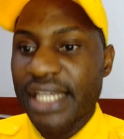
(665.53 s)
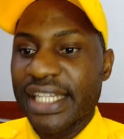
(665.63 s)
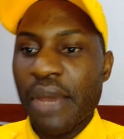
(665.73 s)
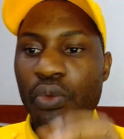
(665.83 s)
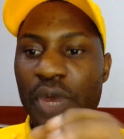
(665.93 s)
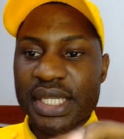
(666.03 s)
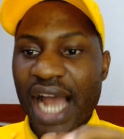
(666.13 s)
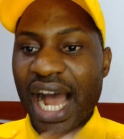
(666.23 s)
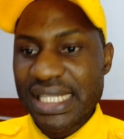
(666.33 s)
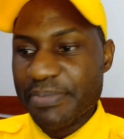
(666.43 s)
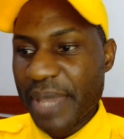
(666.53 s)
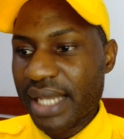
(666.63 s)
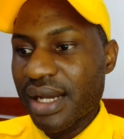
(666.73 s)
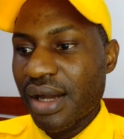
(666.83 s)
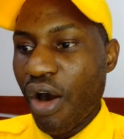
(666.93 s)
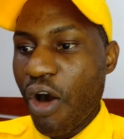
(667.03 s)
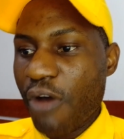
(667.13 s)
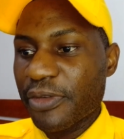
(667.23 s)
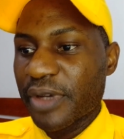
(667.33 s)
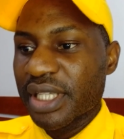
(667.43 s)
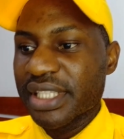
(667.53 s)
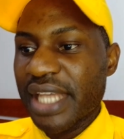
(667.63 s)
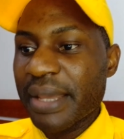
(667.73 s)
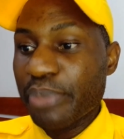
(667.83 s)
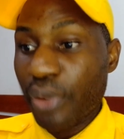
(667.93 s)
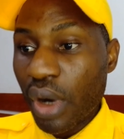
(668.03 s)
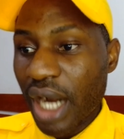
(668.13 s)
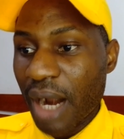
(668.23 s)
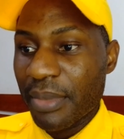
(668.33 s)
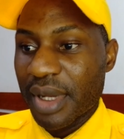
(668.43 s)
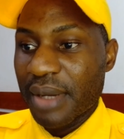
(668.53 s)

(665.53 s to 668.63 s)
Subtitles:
Then which aspect of the program